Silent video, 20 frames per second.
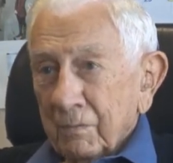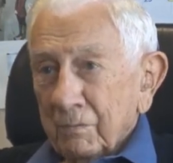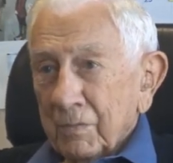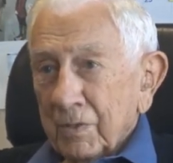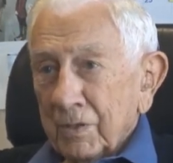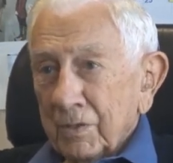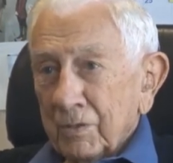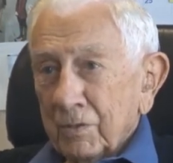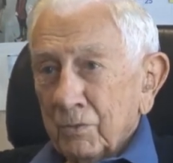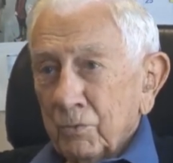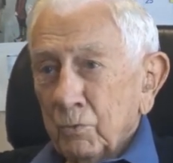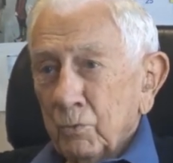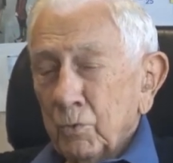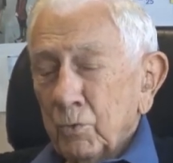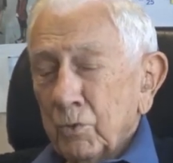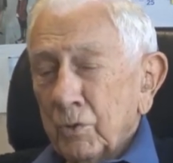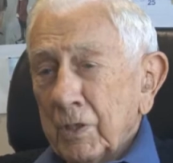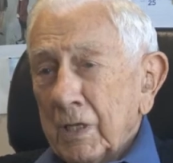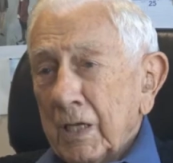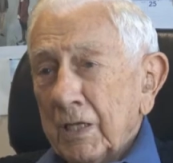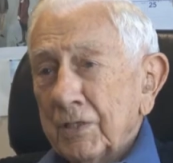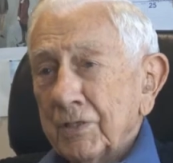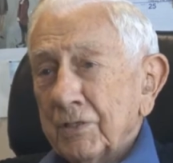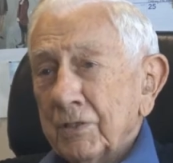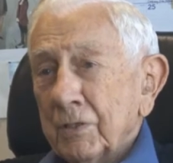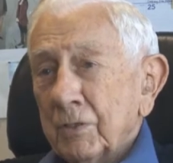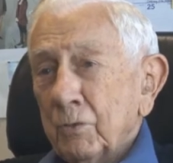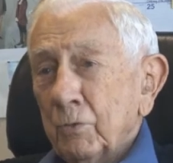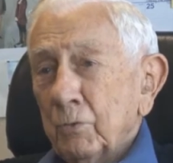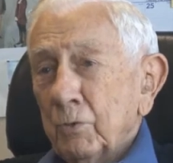but who did I
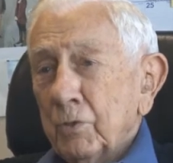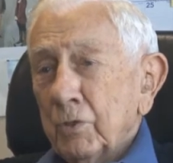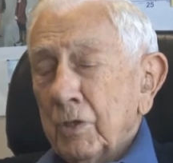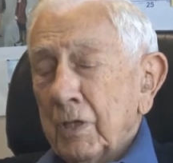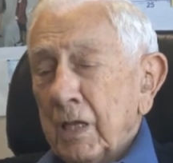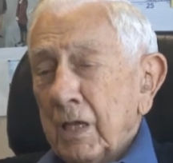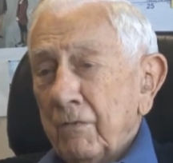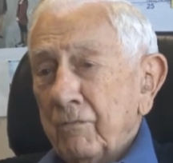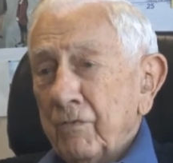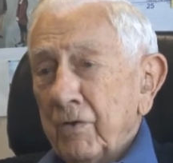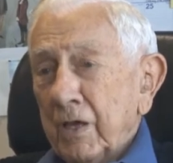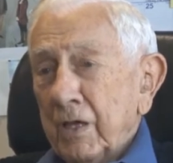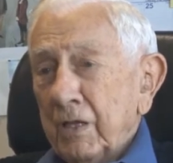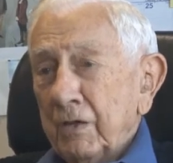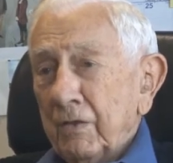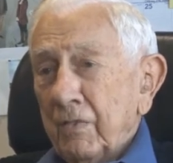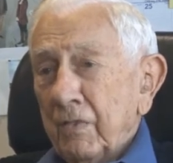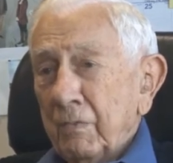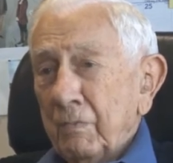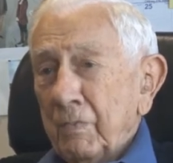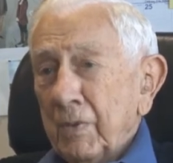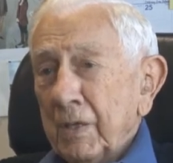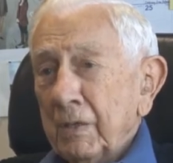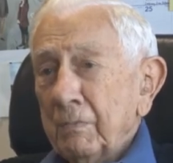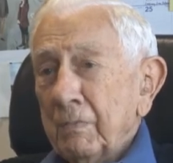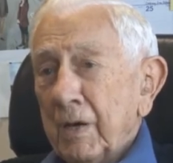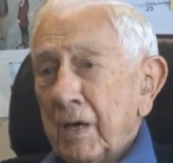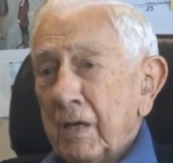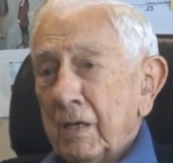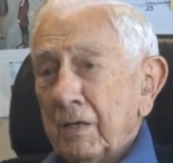who did I find in the big
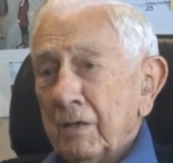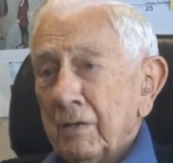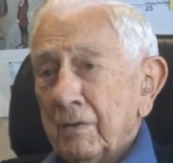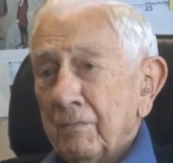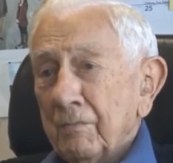barn?